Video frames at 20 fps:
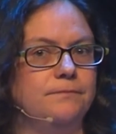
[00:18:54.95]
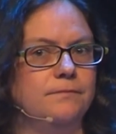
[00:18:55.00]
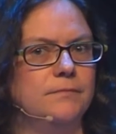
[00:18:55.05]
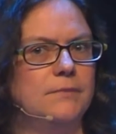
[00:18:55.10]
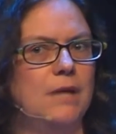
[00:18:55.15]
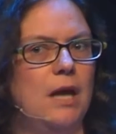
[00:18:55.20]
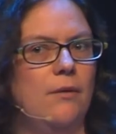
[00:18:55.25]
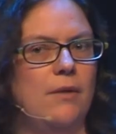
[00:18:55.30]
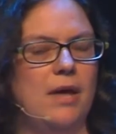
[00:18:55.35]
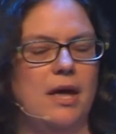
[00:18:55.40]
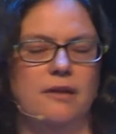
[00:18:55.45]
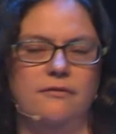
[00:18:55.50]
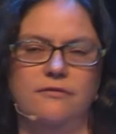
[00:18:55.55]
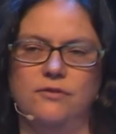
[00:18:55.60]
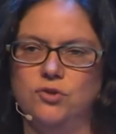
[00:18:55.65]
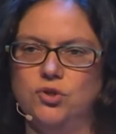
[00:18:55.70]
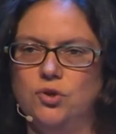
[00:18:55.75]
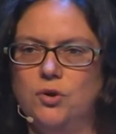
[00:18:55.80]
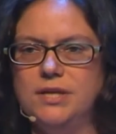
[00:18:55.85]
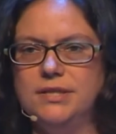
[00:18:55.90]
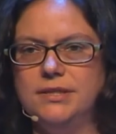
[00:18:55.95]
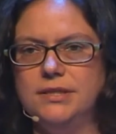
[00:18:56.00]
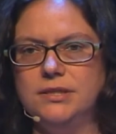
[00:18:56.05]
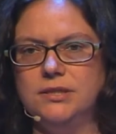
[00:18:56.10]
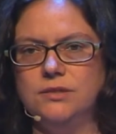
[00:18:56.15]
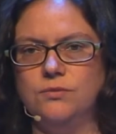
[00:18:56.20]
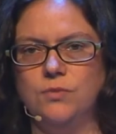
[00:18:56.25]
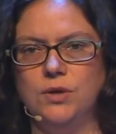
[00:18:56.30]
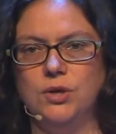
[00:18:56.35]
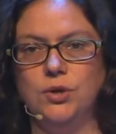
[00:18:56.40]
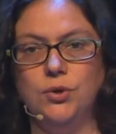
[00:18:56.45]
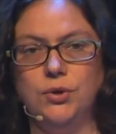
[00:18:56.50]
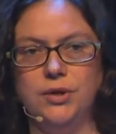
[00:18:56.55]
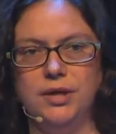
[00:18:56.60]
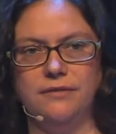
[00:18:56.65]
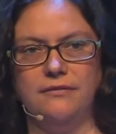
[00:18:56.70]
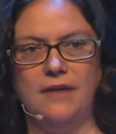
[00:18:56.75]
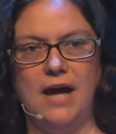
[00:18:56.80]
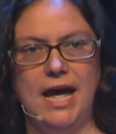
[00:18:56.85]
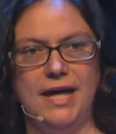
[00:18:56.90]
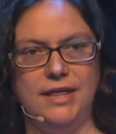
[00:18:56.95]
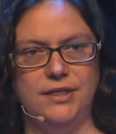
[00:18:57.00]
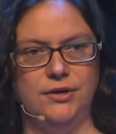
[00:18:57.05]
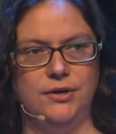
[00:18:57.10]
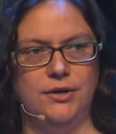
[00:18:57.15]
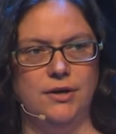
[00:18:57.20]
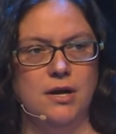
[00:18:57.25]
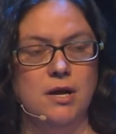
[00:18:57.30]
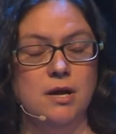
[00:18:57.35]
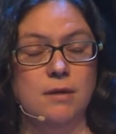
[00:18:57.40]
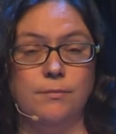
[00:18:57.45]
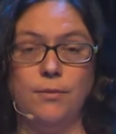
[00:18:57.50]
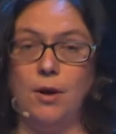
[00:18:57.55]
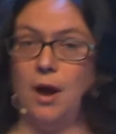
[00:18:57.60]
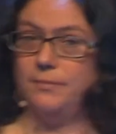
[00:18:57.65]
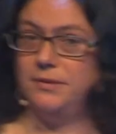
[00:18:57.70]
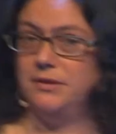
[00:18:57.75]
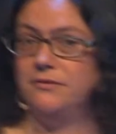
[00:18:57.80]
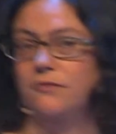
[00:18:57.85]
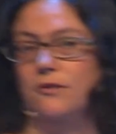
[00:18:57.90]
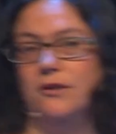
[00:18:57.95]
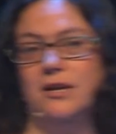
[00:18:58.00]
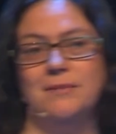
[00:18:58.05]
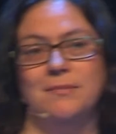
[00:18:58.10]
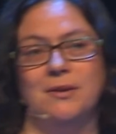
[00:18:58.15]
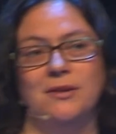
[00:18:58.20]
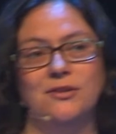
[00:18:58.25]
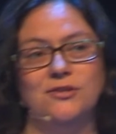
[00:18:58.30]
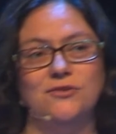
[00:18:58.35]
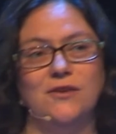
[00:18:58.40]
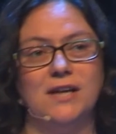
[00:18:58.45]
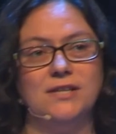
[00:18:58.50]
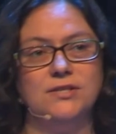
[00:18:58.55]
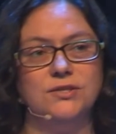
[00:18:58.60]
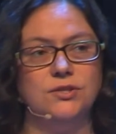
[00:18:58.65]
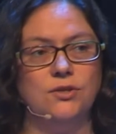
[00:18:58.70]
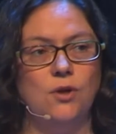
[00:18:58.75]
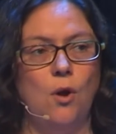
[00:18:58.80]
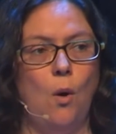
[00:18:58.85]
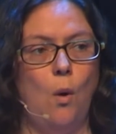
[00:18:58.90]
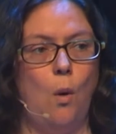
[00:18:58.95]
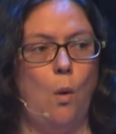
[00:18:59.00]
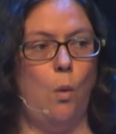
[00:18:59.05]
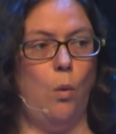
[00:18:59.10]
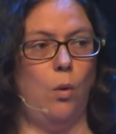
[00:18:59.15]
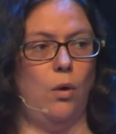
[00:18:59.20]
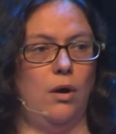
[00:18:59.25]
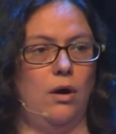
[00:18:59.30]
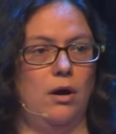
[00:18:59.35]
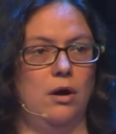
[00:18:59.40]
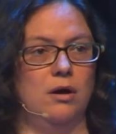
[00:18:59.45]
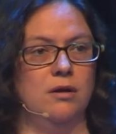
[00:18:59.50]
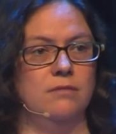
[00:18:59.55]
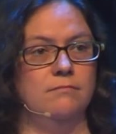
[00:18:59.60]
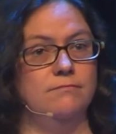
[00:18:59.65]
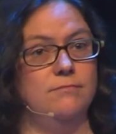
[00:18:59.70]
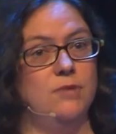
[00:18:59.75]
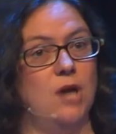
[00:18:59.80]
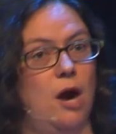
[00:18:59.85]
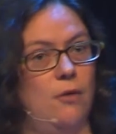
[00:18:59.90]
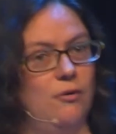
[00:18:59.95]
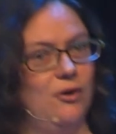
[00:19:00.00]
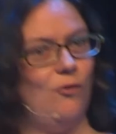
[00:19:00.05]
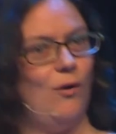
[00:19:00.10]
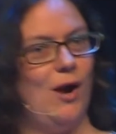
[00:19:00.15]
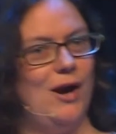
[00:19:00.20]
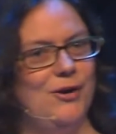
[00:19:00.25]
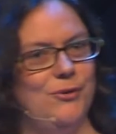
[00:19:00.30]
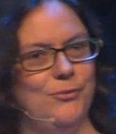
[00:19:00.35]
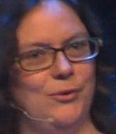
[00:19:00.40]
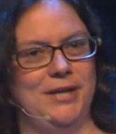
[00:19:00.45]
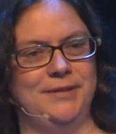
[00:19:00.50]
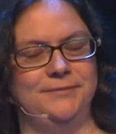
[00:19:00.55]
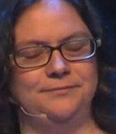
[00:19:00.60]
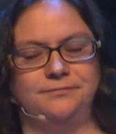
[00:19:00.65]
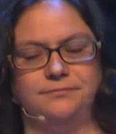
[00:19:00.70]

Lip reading: Now, we had a few choices. We could have either prompted for an email address or not required one.